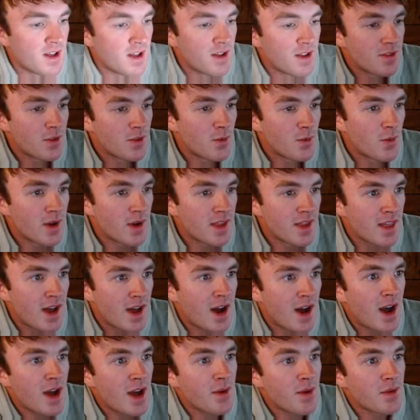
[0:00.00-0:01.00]
The way that
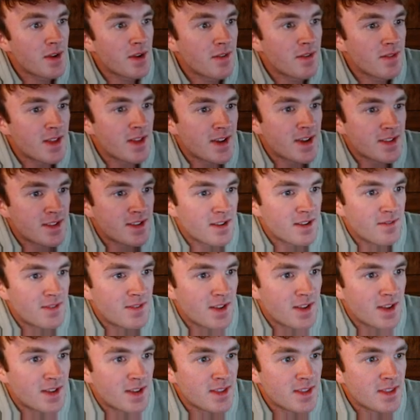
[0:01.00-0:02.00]
I would have liked to have
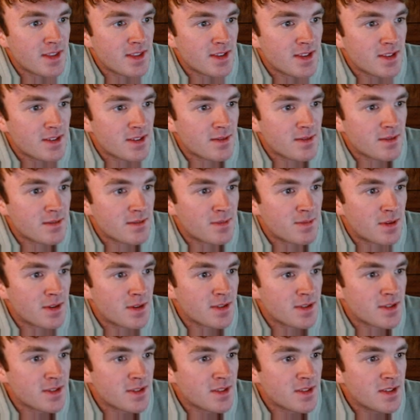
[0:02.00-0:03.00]
taken this,
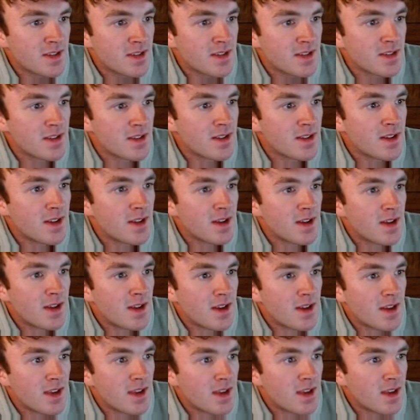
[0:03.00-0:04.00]
personally,
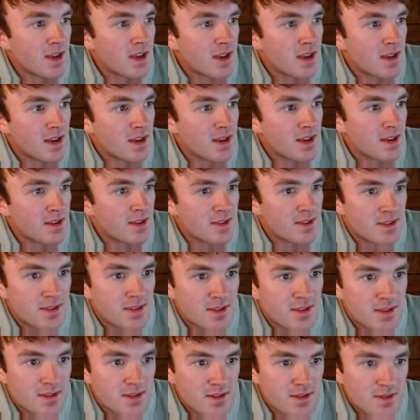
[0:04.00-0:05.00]

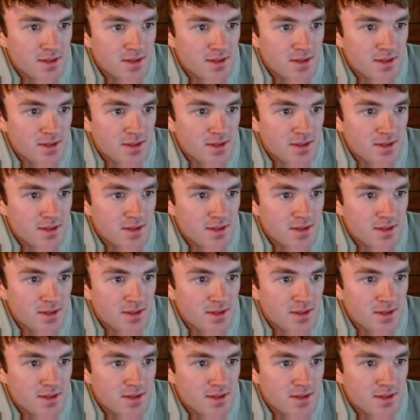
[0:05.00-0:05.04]
is...